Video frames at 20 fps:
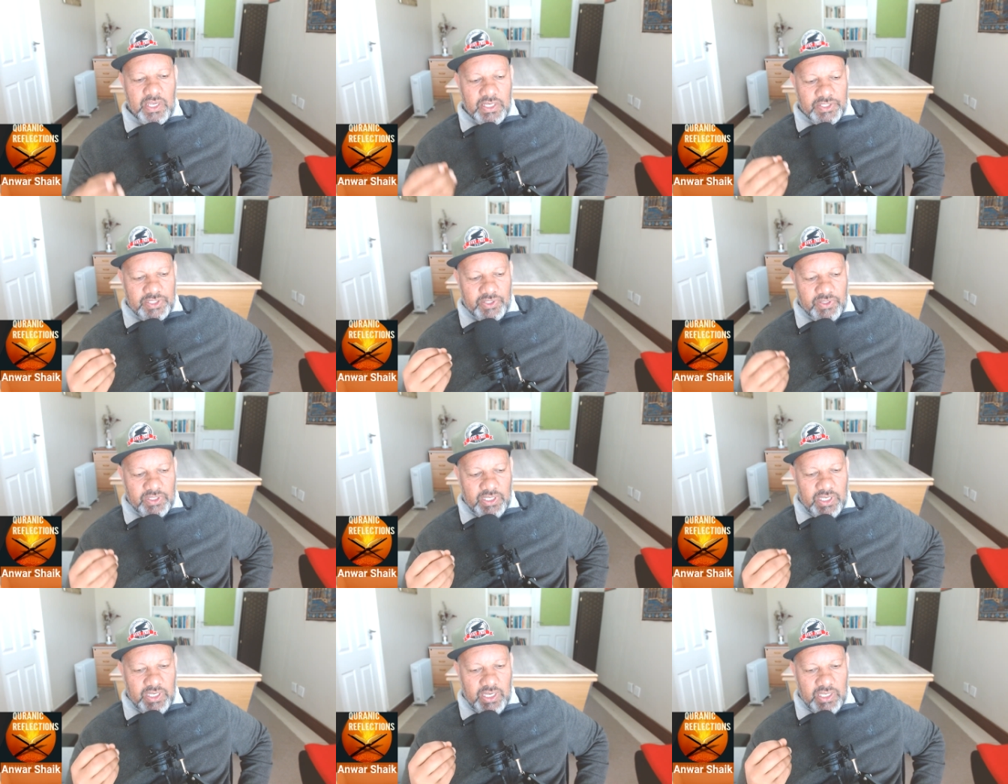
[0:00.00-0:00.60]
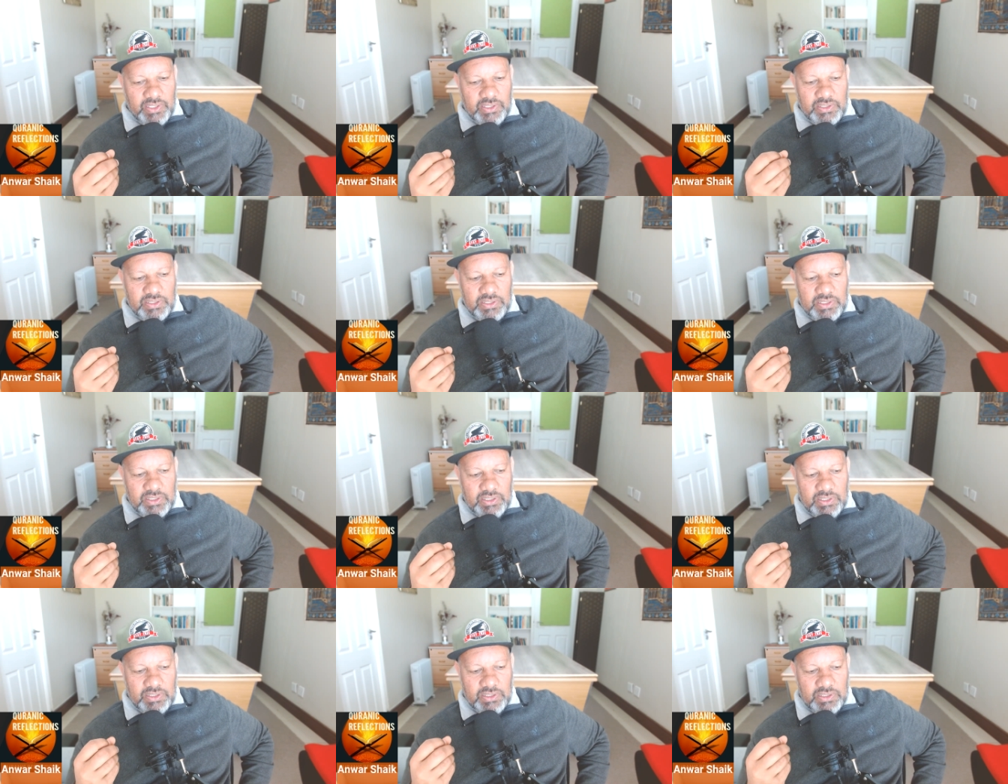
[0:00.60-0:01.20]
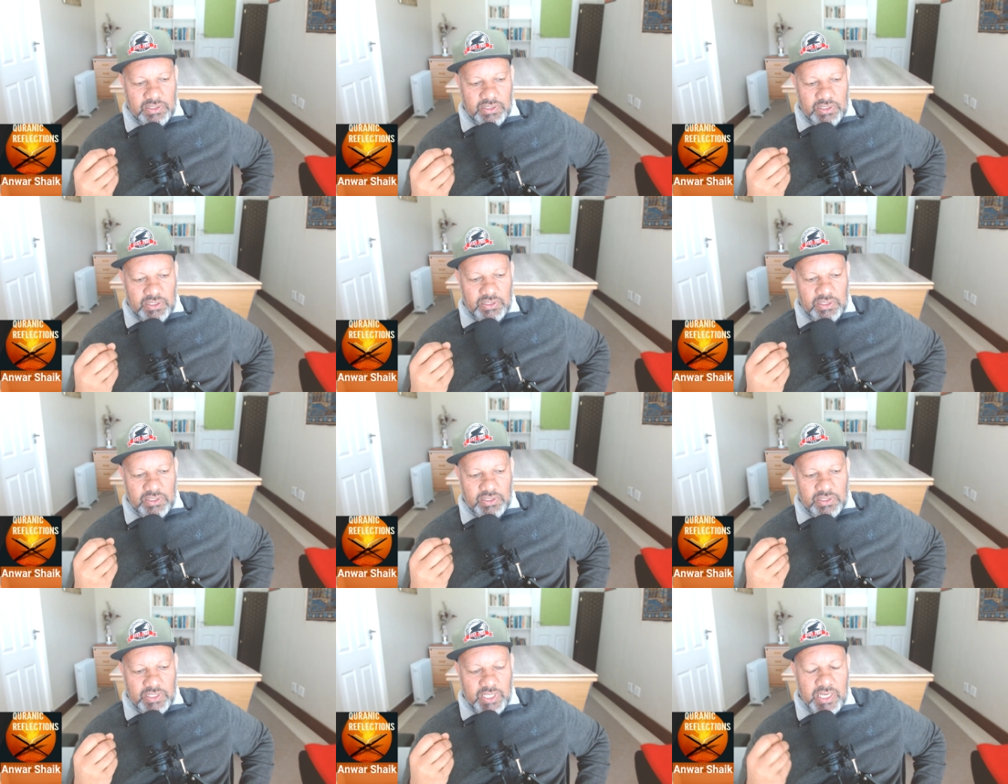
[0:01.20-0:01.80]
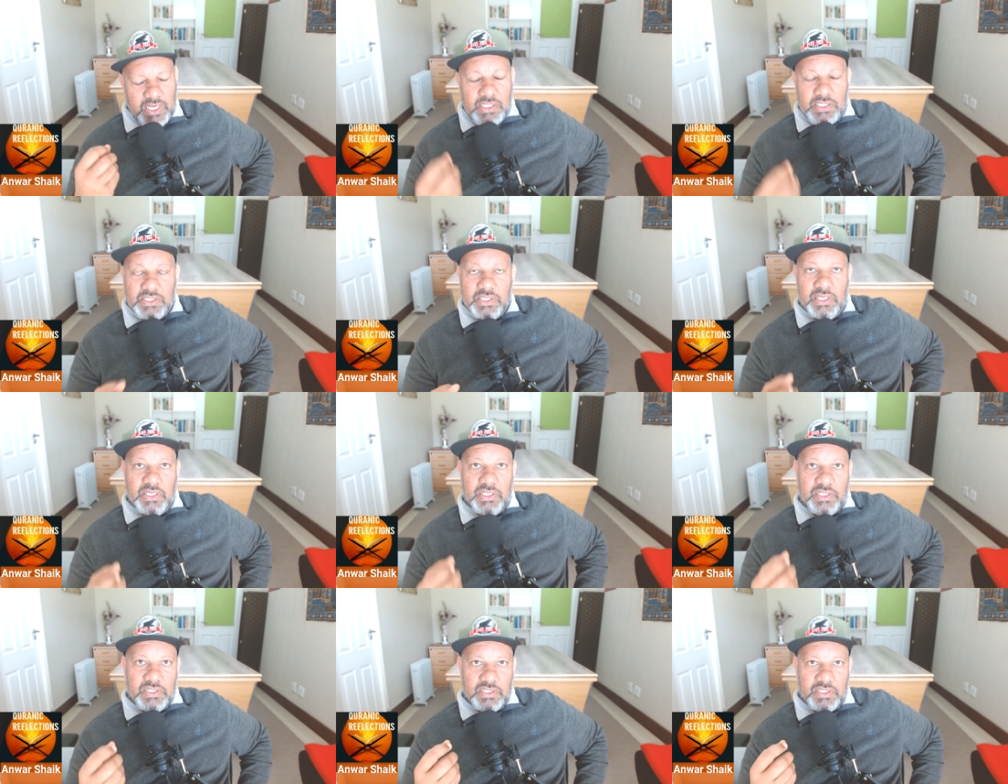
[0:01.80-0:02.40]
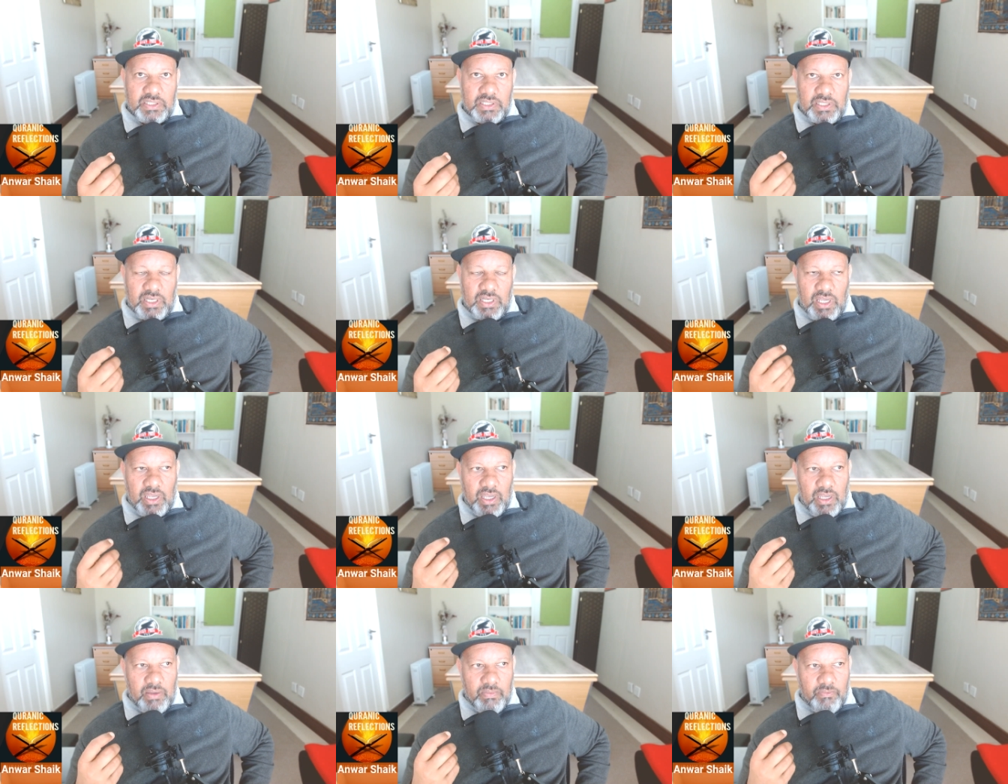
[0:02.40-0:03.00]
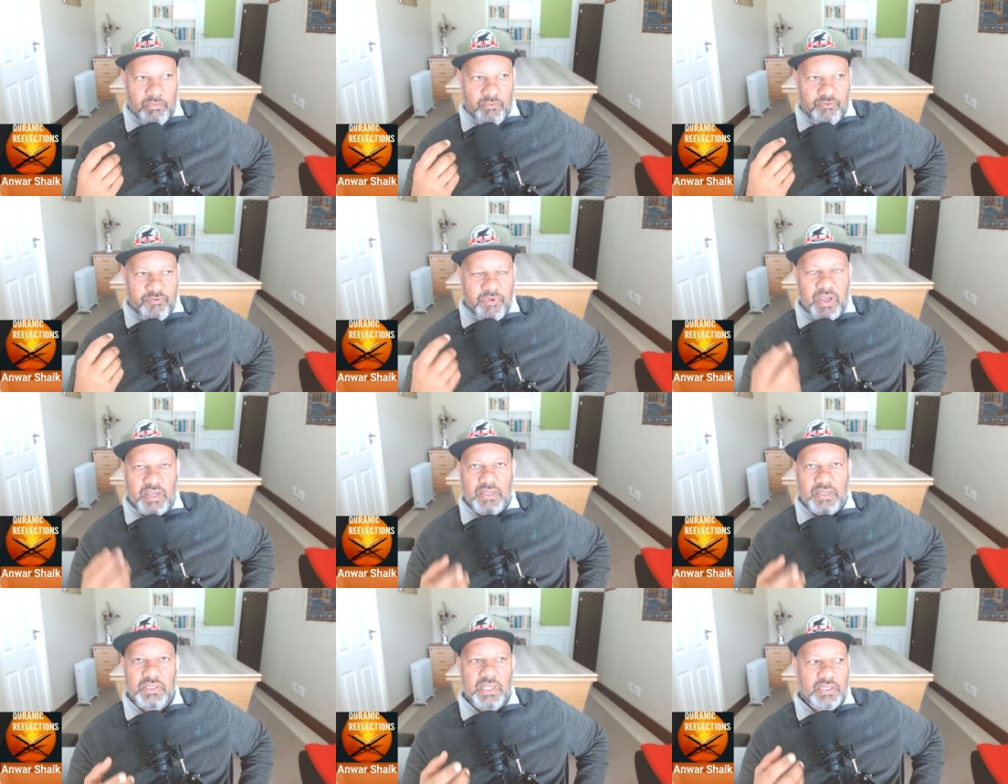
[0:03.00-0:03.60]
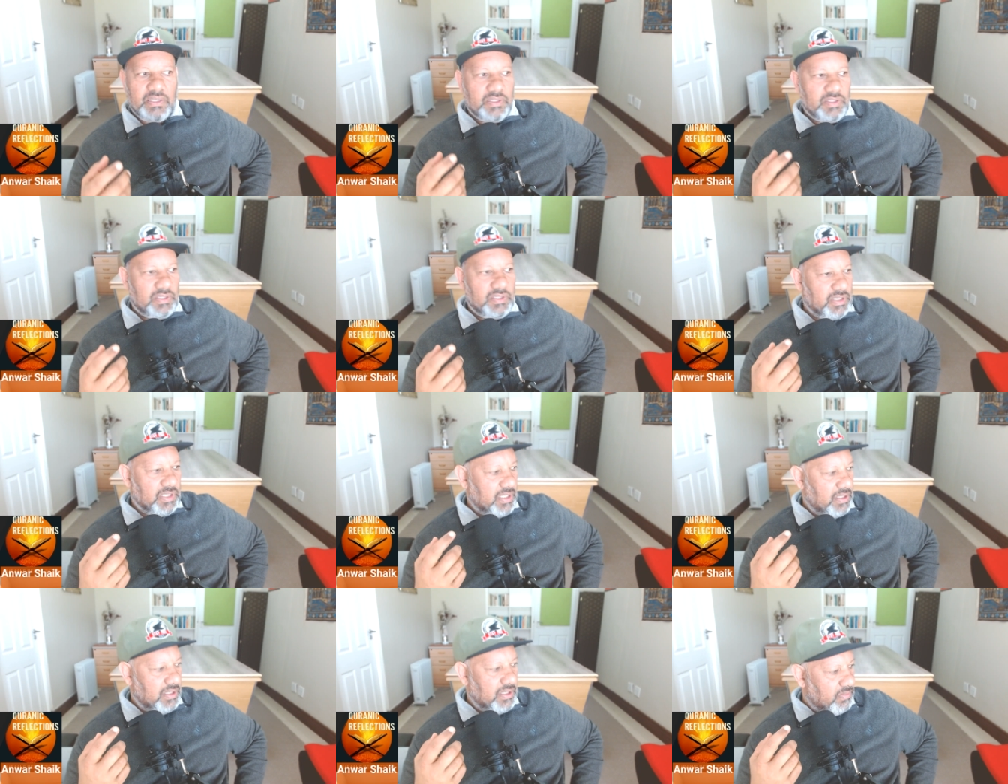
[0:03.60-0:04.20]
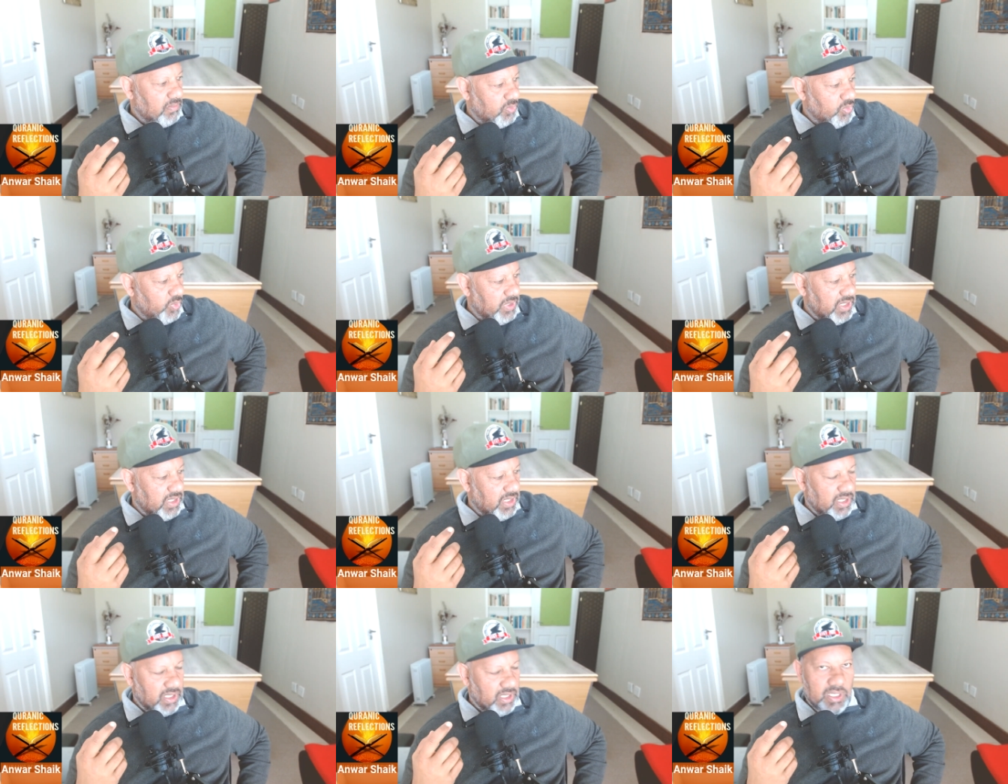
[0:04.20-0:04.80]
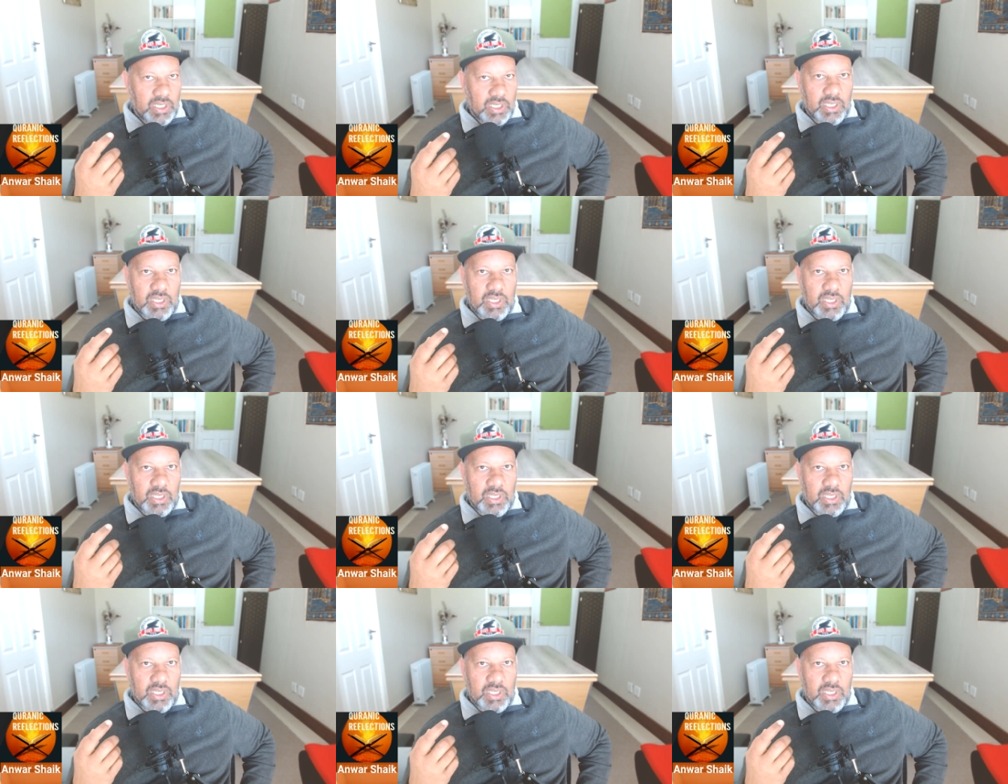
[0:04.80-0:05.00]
So the, the, the, the dangerous um, fact that um, we,